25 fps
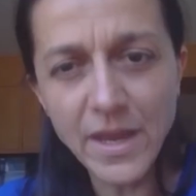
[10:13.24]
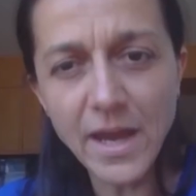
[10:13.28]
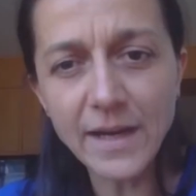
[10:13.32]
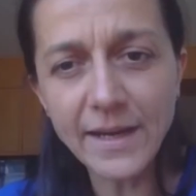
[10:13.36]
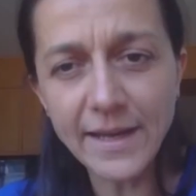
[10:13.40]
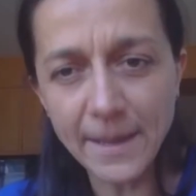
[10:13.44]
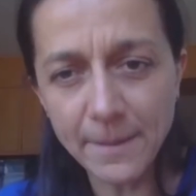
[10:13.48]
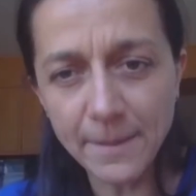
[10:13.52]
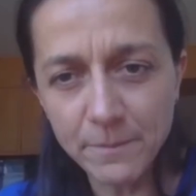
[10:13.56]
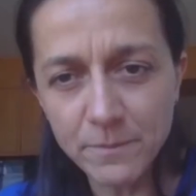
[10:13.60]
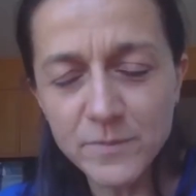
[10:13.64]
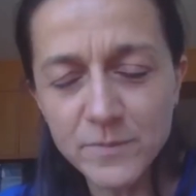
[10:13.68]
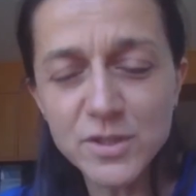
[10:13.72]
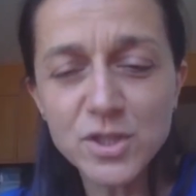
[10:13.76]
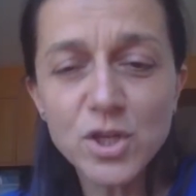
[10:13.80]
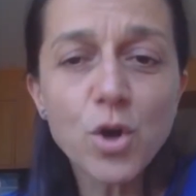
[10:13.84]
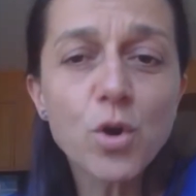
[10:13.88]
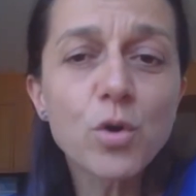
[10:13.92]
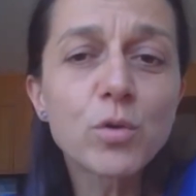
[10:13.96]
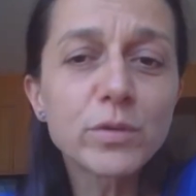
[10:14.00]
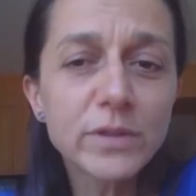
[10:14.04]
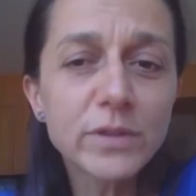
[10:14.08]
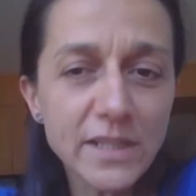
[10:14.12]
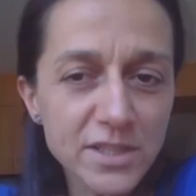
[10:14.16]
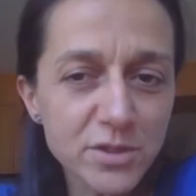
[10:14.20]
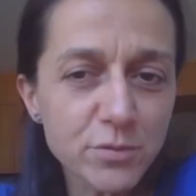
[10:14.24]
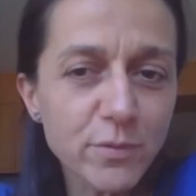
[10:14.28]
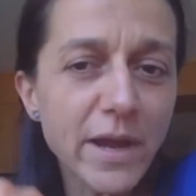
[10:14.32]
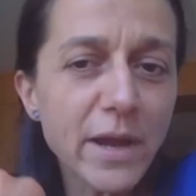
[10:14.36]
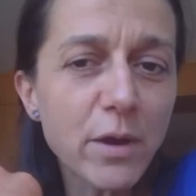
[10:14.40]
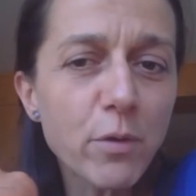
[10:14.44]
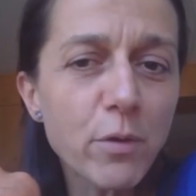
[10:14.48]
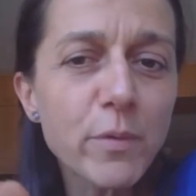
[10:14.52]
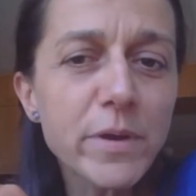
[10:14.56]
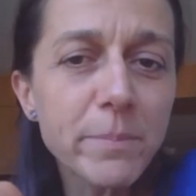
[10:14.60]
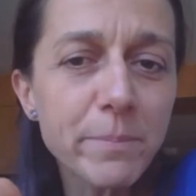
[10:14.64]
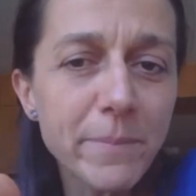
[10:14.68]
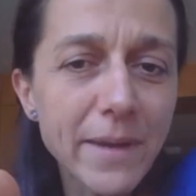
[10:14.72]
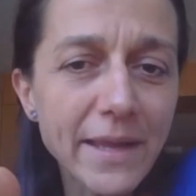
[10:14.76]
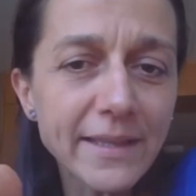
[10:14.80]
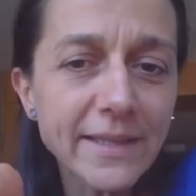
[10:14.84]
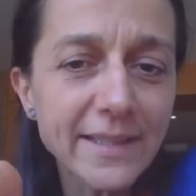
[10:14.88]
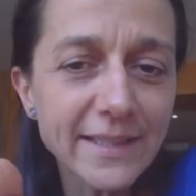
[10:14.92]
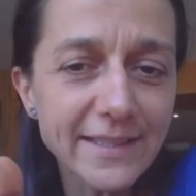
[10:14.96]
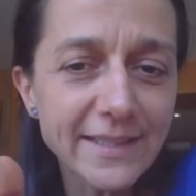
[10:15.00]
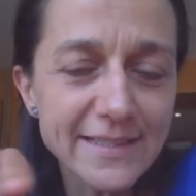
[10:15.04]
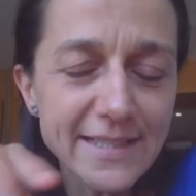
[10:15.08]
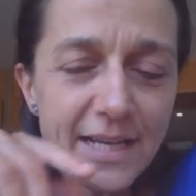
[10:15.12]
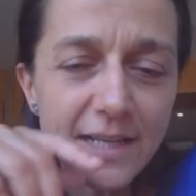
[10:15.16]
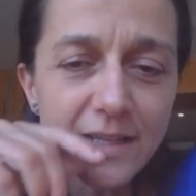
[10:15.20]
Okay. So that's why we
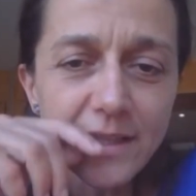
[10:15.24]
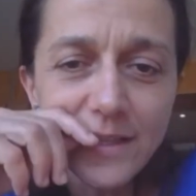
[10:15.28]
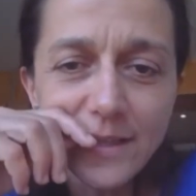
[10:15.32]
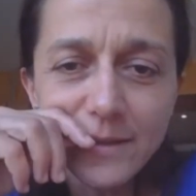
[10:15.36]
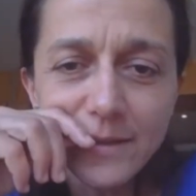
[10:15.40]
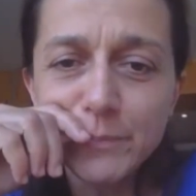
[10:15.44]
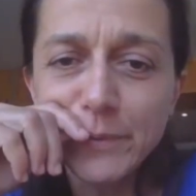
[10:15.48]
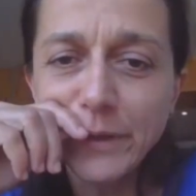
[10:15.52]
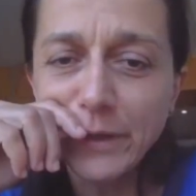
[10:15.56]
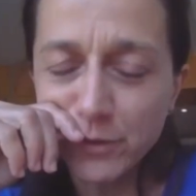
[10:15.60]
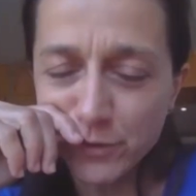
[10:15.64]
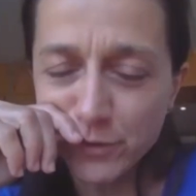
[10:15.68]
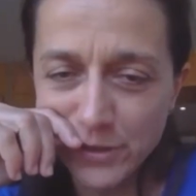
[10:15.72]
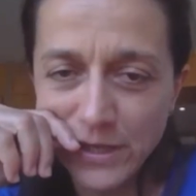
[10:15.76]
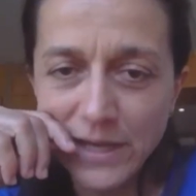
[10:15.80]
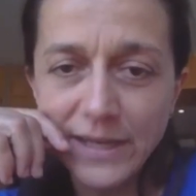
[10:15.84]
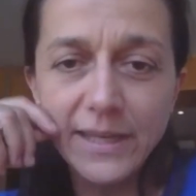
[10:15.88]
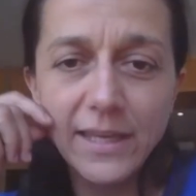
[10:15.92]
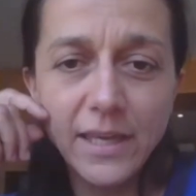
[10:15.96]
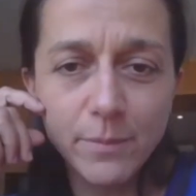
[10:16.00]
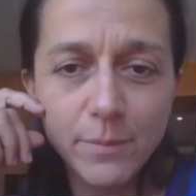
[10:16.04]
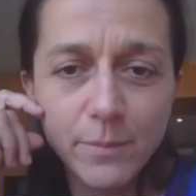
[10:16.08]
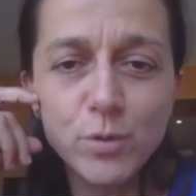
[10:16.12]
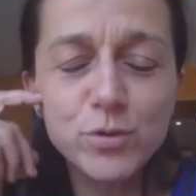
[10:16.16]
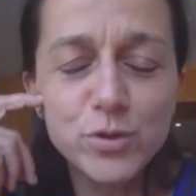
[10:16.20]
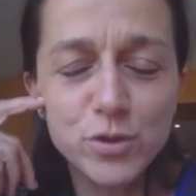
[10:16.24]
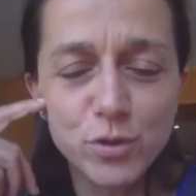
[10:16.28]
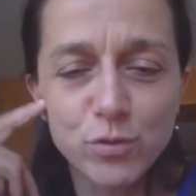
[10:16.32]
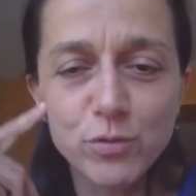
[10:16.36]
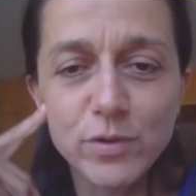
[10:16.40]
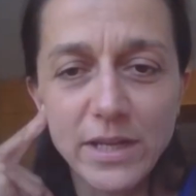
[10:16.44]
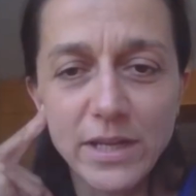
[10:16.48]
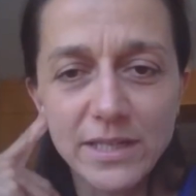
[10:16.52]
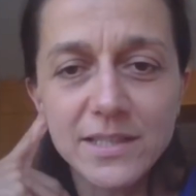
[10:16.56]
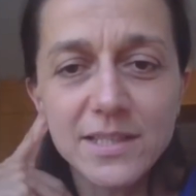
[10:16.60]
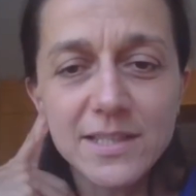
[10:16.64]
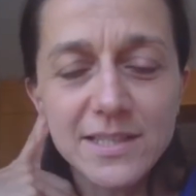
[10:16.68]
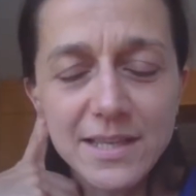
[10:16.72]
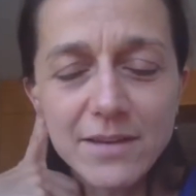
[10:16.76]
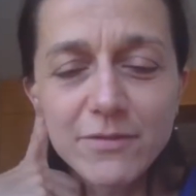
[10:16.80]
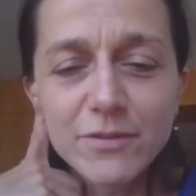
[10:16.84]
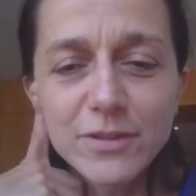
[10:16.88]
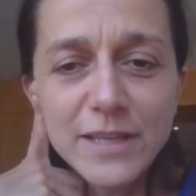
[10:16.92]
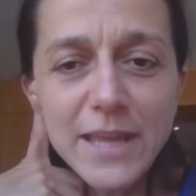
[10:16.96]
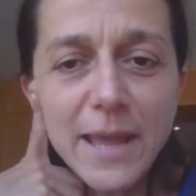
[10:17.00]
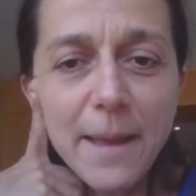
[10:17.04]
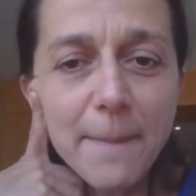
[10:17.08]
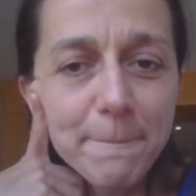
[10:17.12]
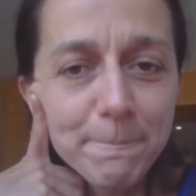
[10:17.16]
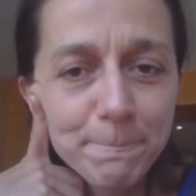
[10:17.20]
met exactly, because I came also
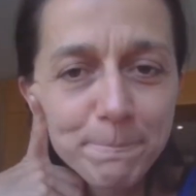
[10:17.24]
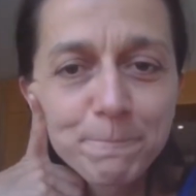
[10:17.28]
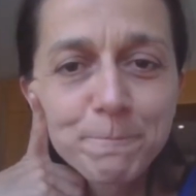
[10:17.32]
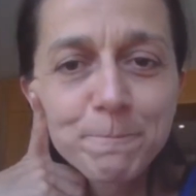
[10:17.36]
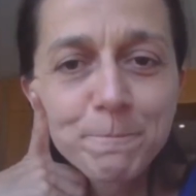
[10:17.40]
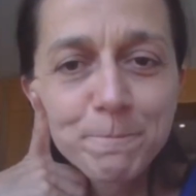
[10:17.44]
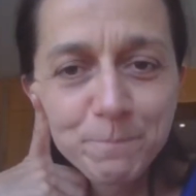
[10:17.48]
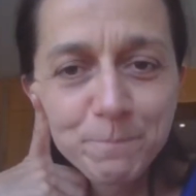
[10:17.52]
97. Yeah.